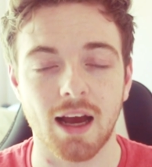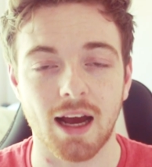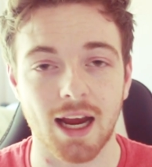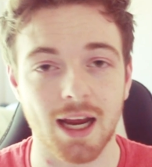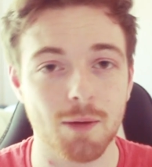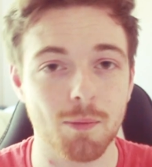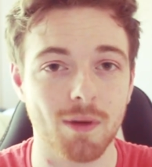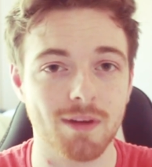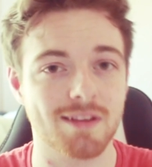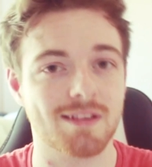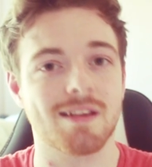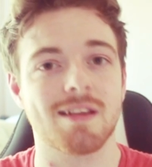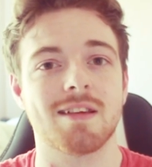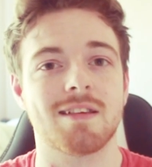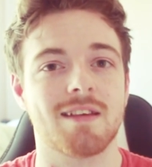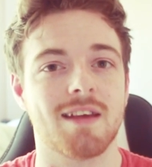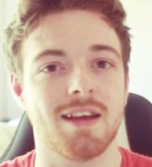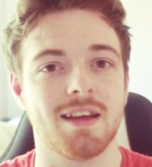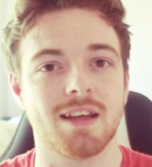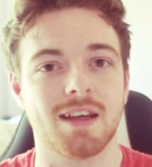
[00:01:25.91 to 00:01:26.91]
I wanted to
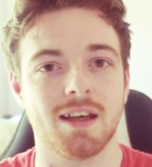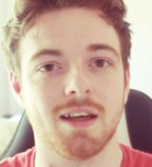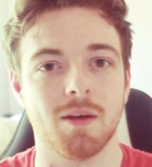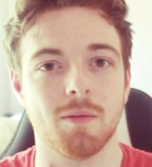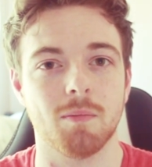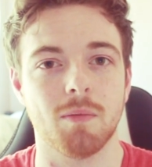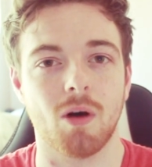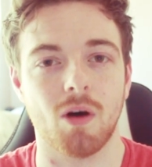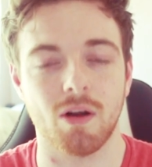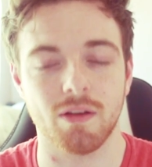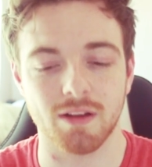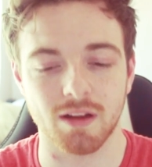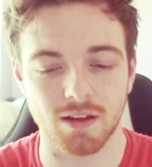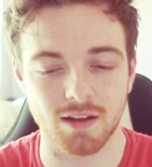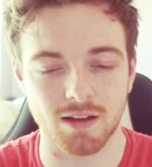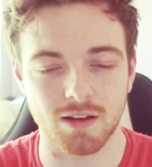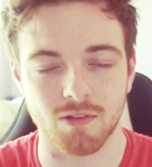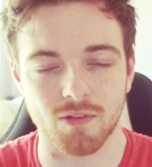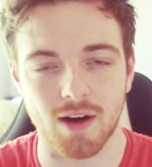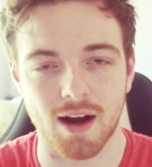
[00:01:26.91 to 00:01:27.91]
take him on the
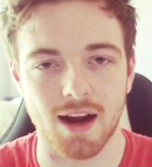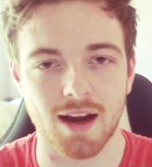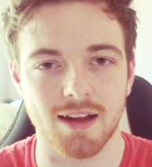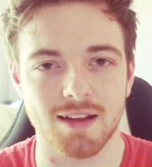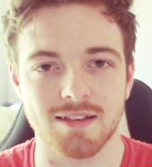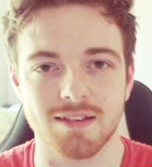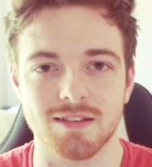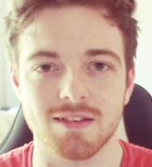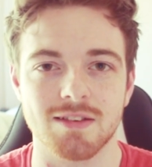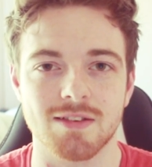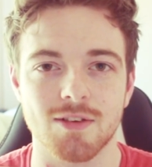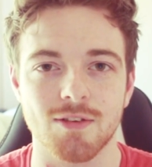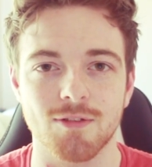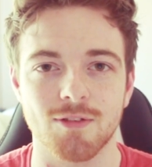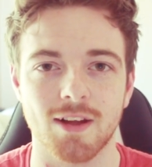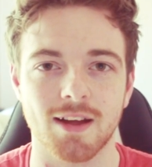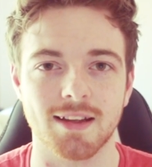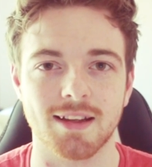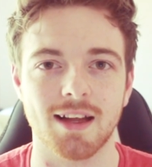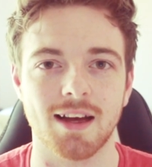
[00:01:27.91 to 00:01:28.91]
little rides and stuff
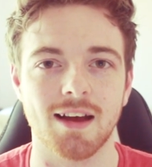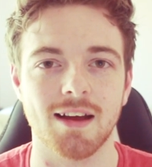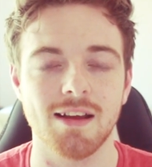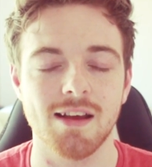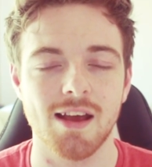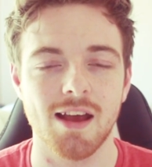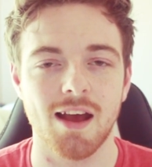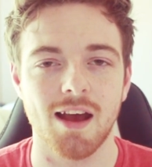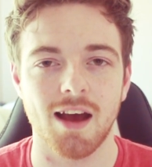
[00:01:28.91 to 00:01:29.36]
like that,